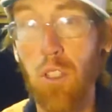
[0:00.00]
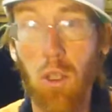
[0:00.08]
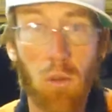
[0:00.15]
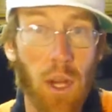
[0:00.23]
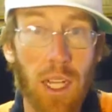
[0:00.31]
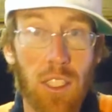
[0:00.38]

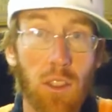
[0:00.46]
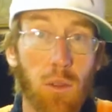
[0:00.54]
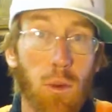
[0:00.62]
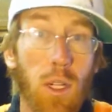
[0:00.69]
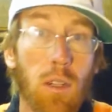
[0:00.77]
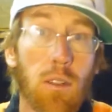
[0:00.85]
zone wise in the
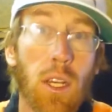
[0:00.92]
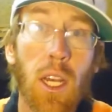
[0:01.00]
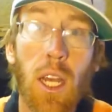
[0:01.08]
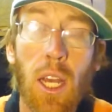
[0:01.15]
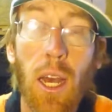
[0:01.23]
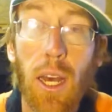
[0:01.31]
world,
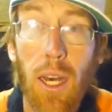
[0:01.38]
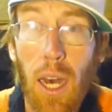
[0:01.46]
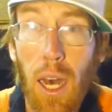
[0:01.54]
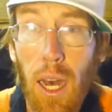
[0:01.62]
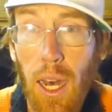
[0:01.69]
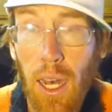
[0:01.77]

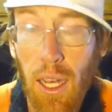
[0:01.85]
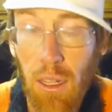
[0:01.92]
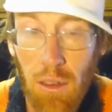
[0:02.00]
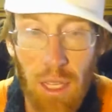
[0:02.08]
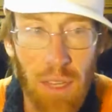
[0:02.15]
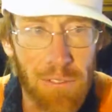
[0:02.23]

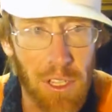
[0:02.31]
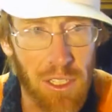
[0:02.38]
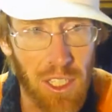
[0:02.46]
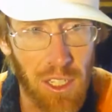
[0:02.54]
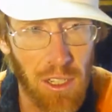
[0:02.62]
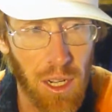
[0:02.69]
Leafy's
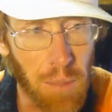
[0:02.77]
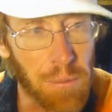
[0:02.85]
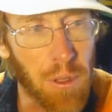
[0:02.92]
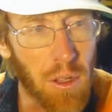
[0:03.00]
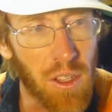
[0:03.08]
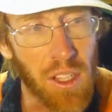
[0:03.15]
Here
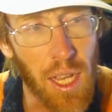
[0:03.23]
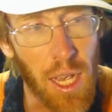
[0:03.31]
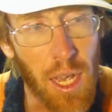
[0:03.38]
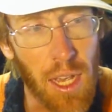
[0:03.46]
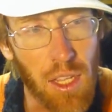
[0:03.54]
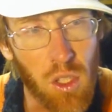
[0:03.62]
uploaded
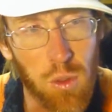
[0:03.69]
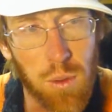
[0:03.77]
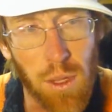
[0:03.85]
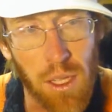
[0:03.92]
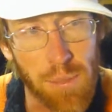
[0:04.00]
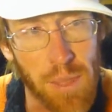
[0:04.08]
a
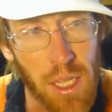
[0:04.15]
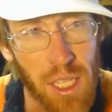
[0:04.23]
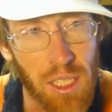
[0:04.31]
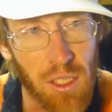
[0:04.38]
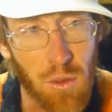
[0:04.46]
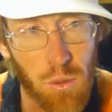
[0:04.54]

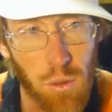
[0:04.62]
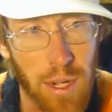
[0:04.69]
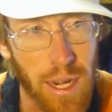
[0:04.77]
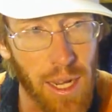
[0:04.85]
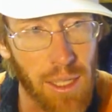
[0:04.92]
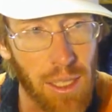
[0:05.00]
20-minute
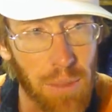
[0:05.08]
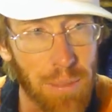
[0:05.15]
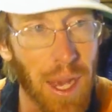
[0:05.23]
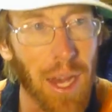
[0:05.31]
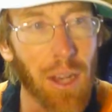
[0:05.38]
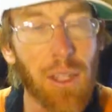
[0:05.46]
rant
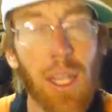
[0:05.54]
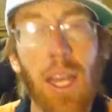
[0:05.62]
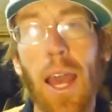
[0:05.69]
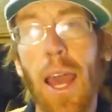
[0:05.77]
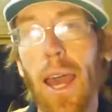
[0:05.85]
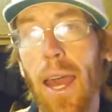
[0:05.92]
about
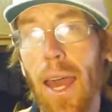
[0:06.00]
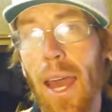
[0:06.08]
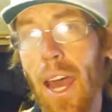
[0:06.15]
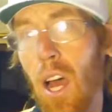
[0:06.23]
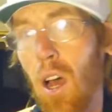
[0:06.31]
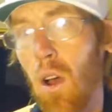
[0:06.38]

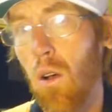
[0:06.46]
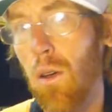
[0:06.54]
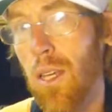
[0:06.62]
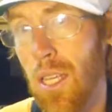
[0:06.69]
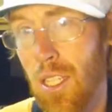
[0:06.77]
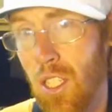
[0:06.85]

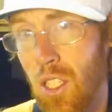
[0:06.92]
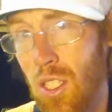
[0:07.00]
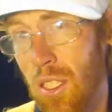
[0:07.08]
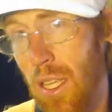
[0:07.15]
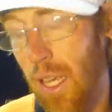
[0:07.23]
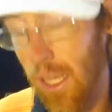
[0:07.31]
how
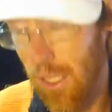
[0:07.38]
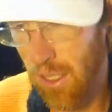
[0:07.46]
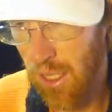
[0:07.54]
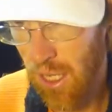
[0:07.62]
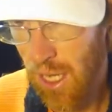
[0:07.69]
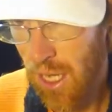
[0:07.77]
his
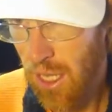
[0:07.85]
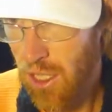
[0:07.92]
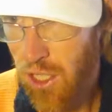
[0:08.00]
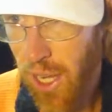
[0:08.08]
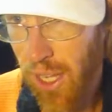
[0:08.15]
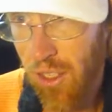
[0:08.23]

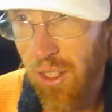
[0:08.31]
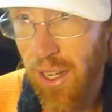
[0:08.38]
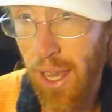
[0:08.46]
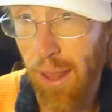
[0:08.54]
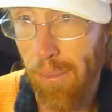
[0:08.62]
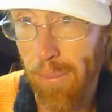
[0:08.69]
channel
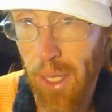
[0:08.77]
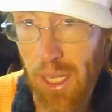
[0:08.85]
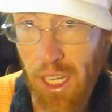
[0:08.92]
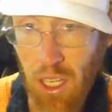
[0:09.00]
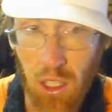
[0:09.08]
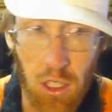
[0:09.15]
and
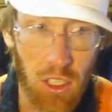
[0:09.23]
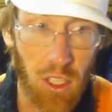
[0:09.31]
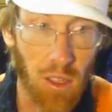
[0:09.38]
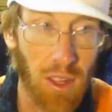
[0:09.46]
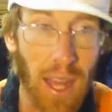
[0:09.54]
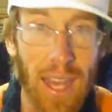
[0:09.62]
many
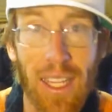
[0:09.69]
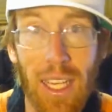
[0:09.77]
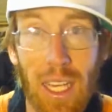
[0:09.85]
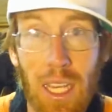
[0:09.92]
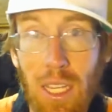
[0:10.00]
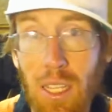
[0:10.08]
others like
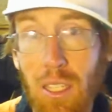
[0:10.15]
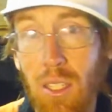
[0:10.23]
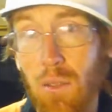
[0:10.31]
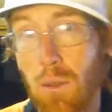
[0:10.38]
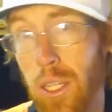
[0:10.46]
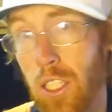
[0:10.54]

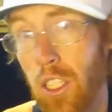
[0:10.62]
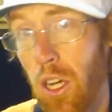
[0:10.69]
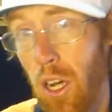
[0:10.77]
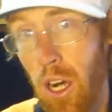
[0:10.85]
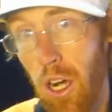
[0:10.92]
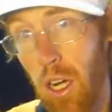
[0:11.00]
his, which
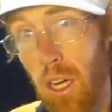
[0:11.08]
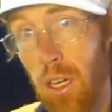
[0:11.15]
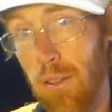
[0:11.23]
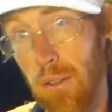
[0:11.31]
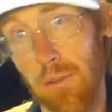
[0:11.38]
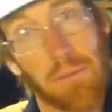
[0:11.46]

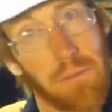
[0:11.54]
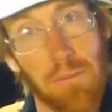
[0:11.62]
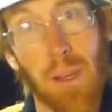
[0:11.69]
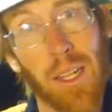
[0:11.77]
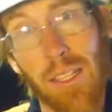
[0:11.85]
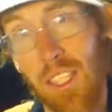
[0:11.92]
are
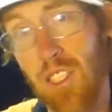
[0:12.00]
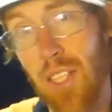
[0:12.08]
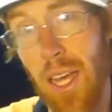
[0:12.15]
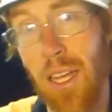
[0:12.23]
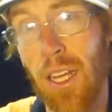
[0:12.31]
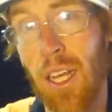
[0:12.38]

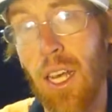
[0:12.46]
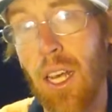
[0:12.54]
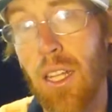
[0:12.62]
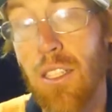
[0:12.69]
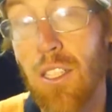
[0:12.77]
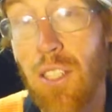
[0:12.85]

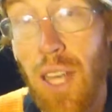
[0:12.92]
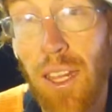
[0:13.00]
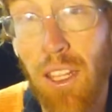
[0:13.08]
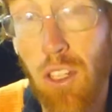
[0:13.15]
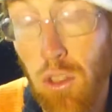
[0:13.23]
decidedly